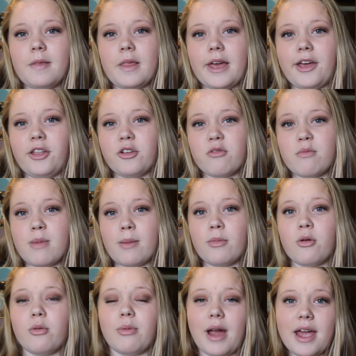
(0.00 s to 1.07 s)
I only
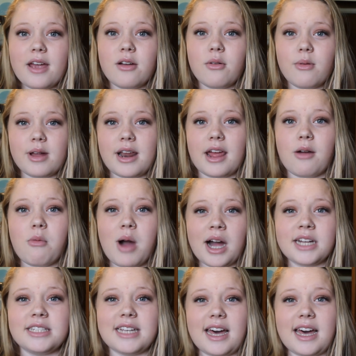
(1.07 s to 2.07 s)
remember right when I walked